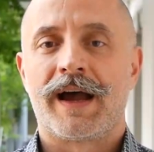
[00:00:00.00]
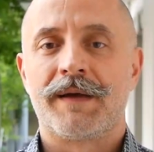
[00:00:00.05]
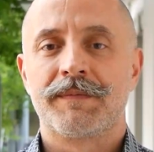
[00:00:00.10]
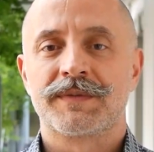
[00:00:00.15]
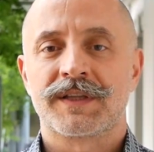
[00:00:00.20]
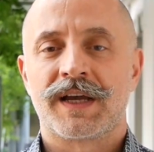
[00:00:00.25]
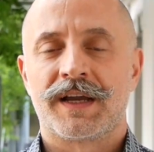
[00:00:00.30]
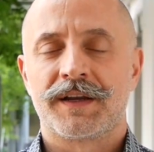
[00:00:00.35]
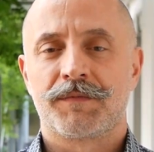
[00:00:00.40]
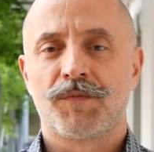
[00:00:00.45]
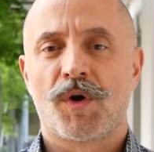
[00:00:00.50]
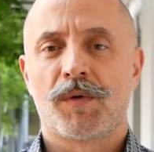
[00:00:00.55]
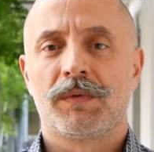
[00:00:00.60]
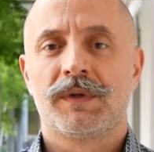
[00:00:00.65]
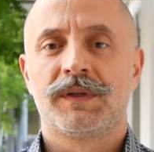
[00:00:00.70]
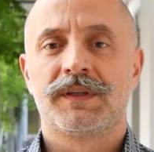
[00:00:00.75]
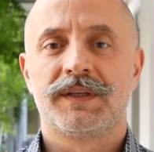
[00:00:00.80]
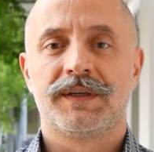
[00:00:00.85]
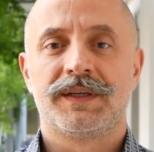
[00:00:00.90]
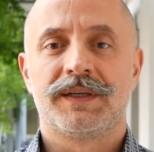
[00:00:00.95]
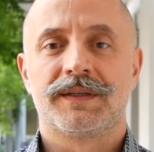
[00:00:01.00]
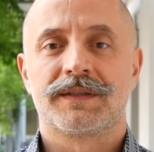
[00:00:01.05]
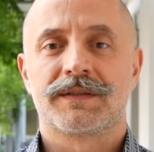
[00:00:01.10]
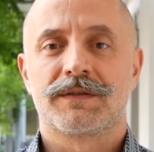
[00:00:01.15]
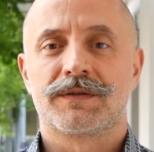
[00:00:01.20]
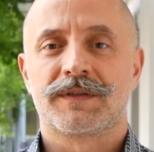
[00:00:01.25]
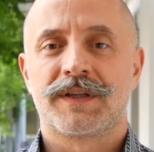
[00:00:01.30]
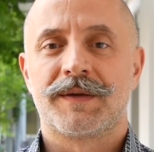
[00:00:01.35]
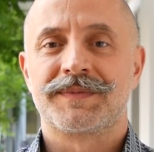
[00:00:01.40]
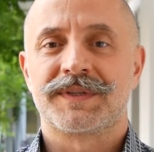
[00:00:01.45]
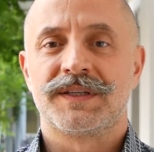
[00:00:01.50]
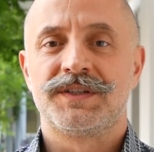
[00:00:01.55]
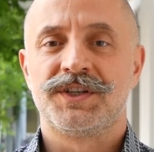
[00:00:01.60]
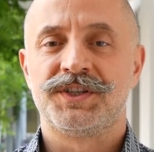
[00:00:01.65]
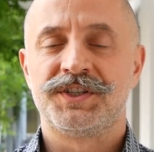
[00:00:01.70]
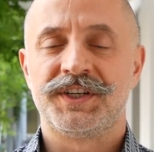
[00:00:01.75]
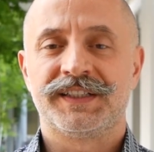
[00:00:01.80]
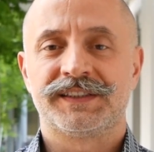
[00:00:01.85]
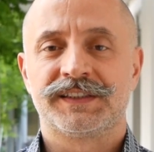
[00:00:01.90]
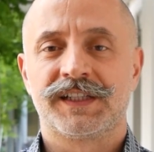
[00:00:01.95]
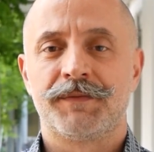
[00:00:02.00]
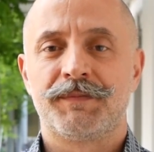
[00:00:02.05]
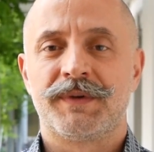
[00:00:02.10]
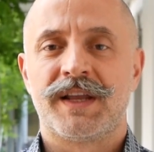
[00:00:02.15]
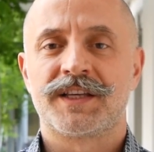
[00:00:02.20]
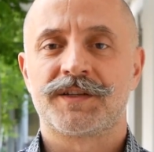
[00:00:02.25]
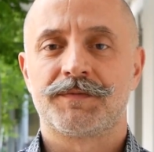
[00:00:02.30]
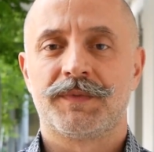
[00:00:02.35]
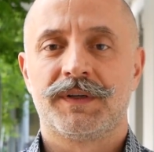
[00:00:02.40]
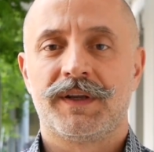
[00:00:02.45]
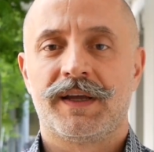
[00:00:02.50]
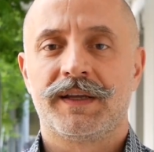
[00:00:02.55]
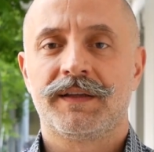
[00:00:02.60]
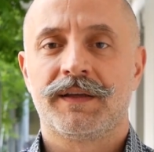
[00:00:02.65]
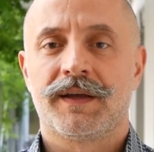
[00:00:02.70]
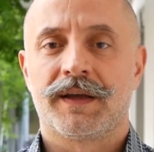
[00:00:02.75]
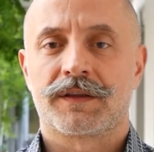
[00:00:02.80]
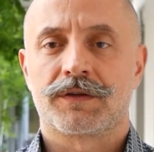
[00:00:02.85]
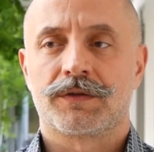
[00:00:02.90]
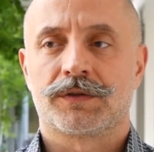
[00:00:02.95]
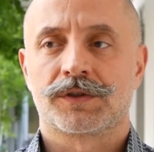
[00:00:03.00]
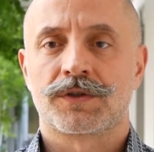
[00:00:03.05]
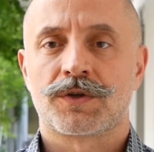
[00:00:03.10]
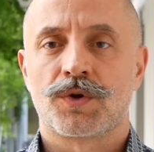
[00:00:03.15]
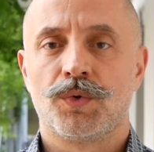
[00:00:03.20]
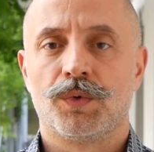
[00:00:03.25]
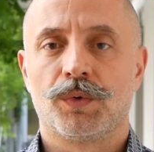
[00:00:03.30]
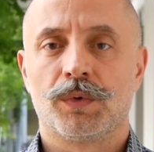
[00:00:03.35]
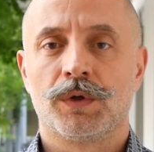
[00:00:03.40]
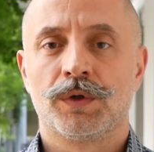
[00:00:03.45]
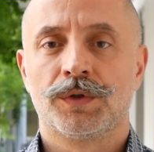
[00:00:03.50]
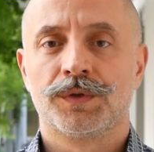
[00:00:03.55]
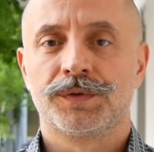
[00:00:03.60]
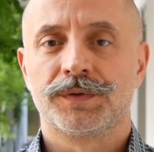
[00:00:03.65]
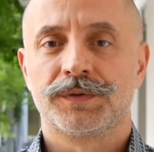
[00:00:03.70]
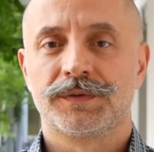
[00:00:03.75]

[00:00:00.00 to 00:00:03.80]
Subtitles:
I'm studying Mobility Systems Engineering and Management at HECTOR School.